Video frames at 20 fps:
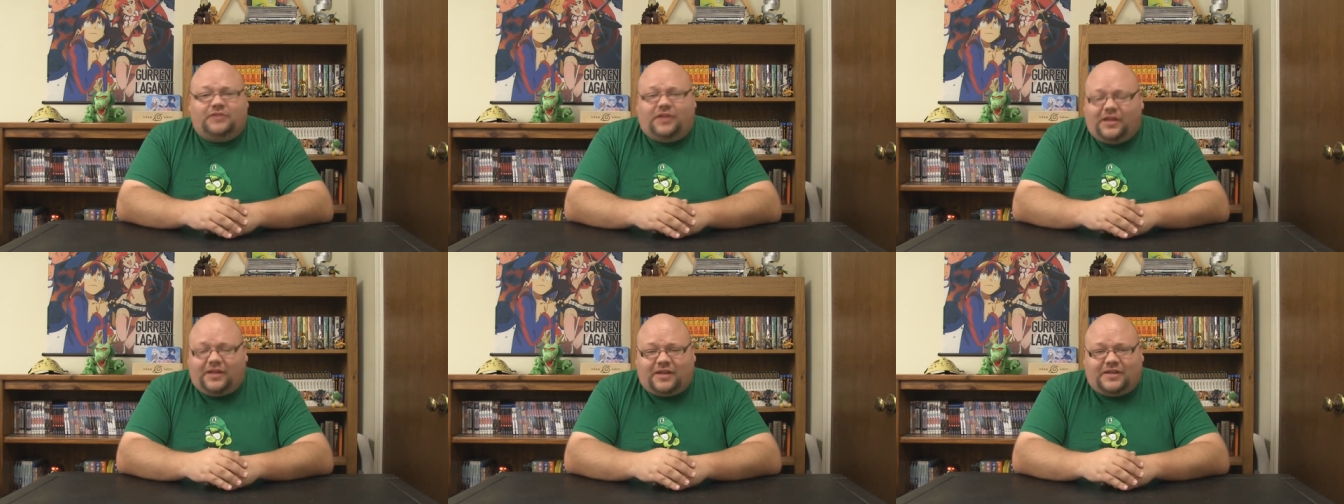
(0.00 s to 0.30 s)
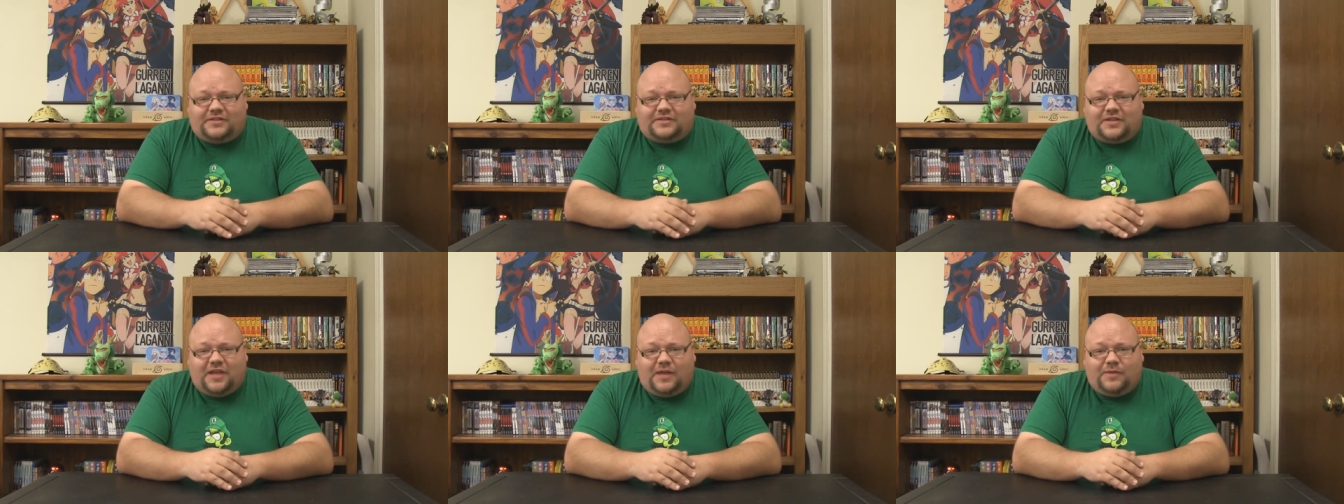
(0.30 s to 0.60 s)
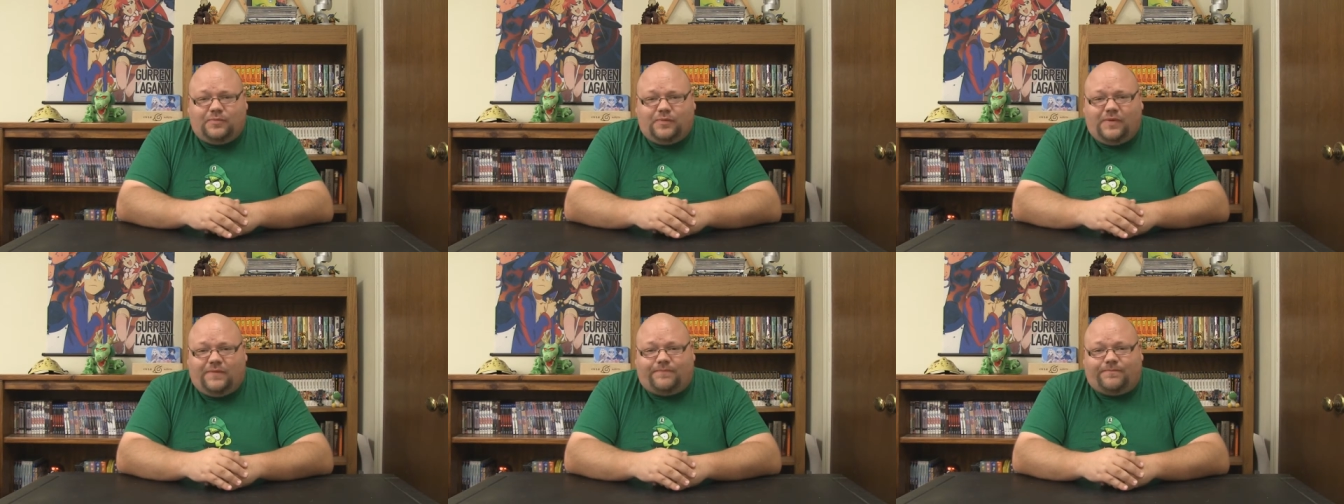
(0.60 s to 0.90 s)
like I
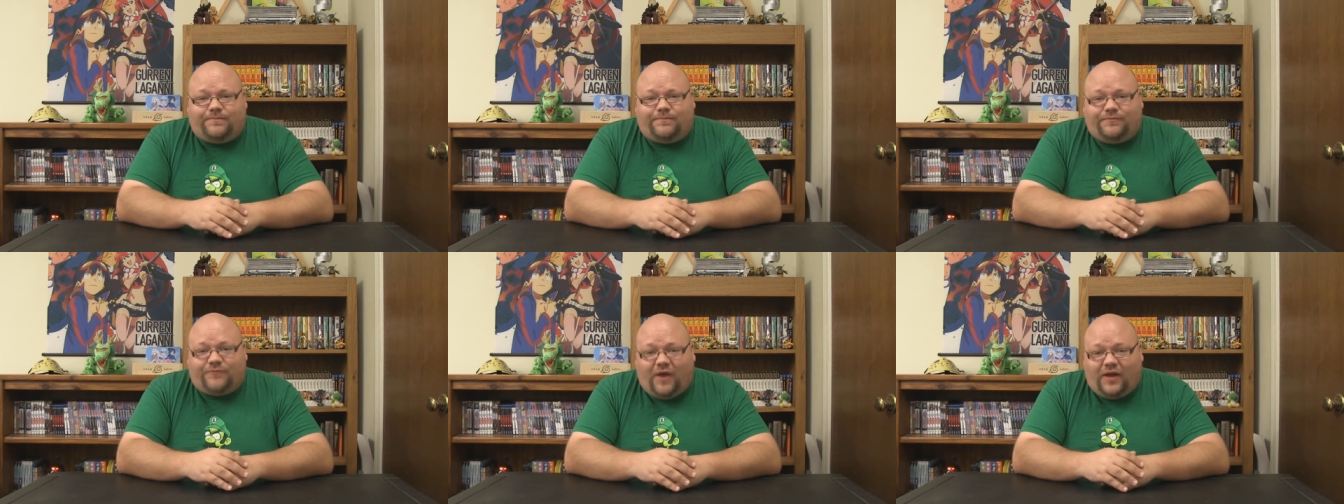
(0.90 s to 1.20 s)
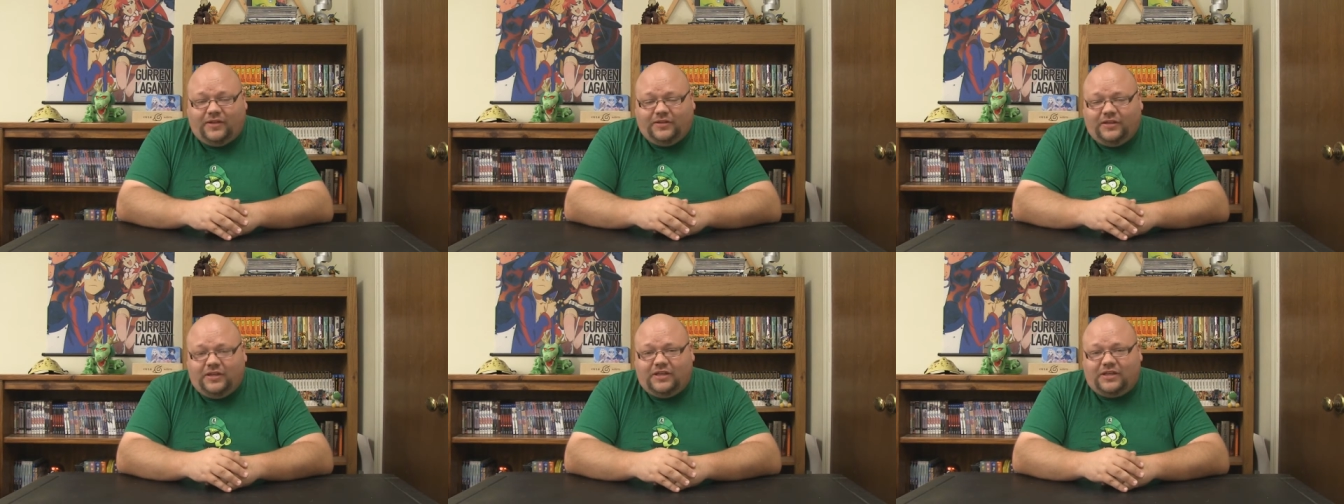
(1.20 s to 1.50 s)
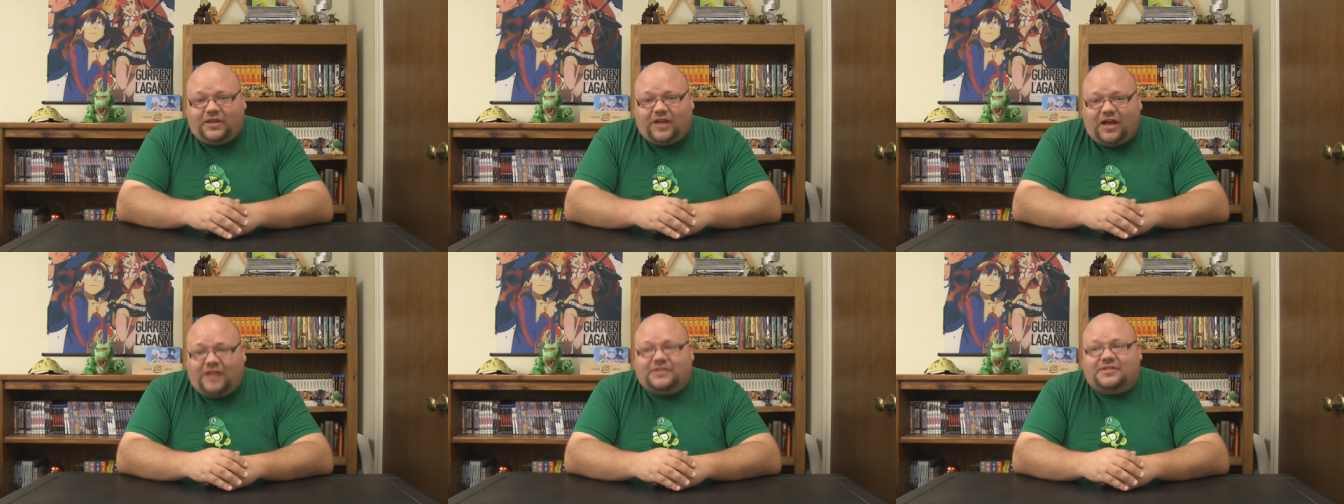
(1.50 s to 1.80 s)
said, we finally
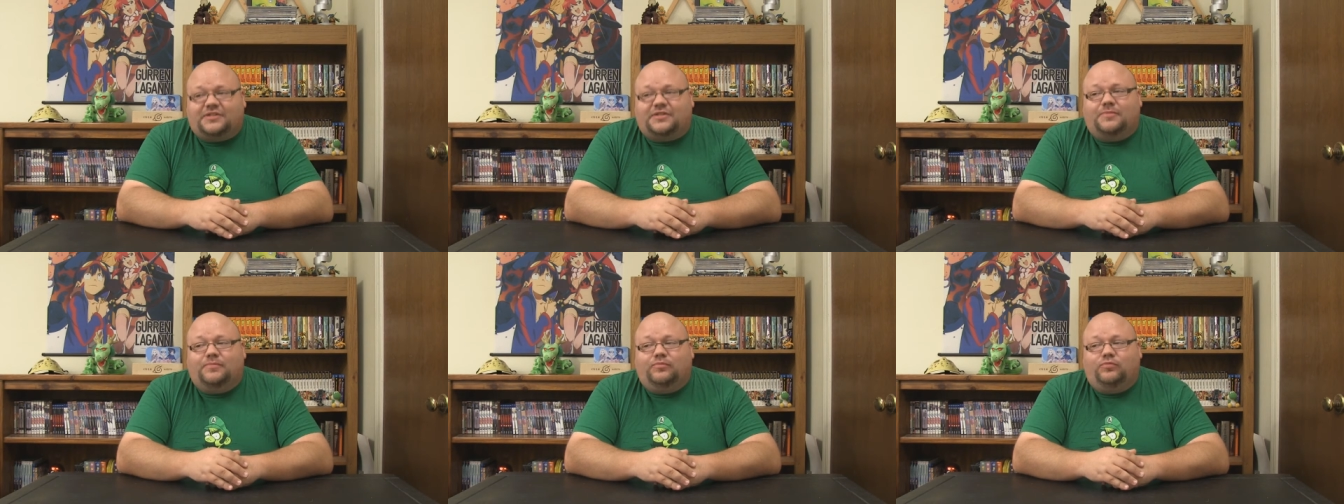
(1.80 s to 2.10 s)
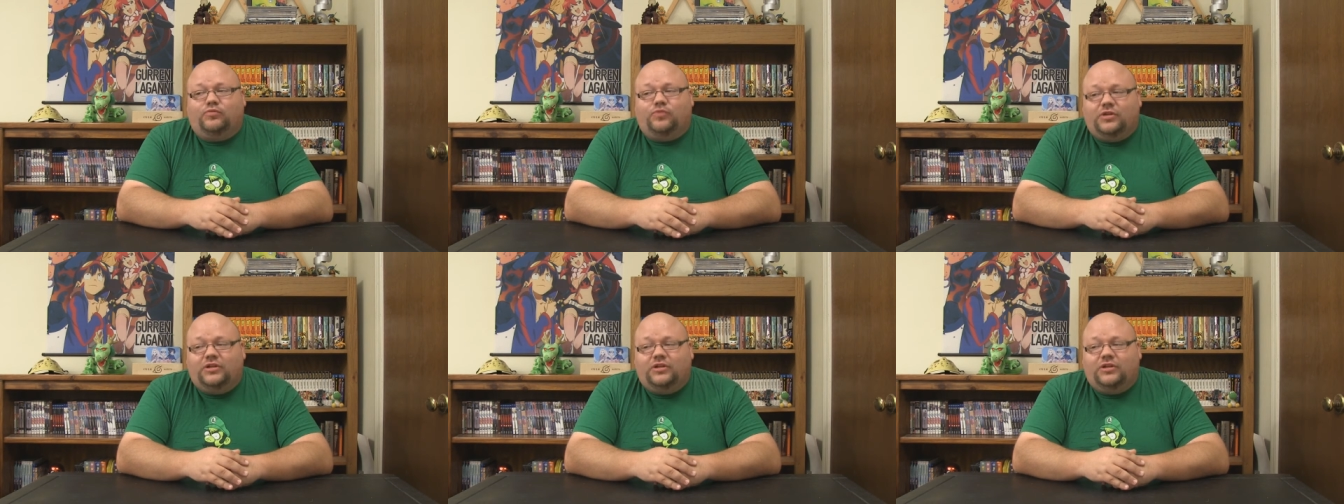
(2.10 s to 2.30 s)
got some